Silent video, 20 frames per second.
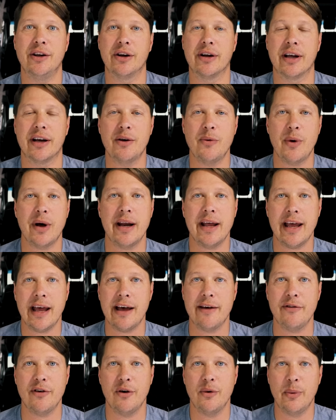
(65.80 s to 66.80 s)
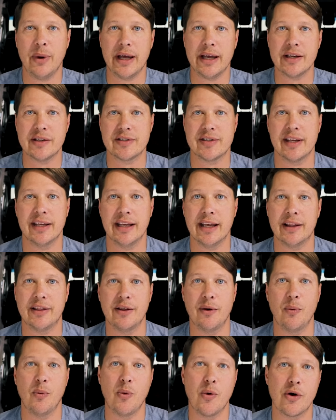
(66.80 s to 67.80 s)
You're gonna wanna have a way to get
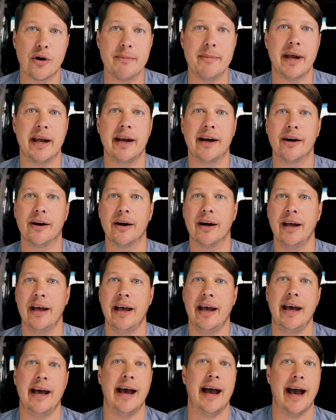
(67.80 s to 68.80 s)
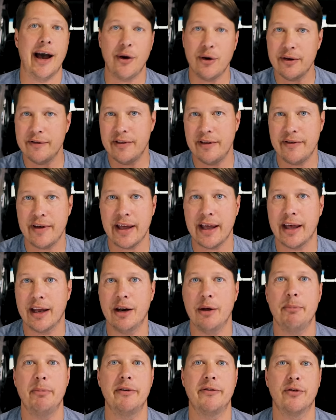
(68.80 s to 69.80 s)
the warm air out of the van
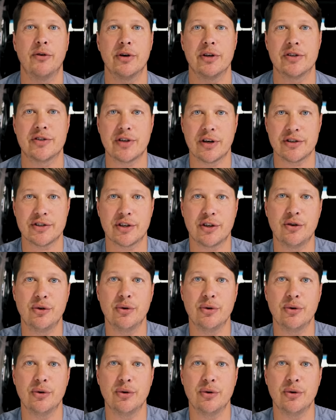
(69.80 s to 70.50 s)
before you start to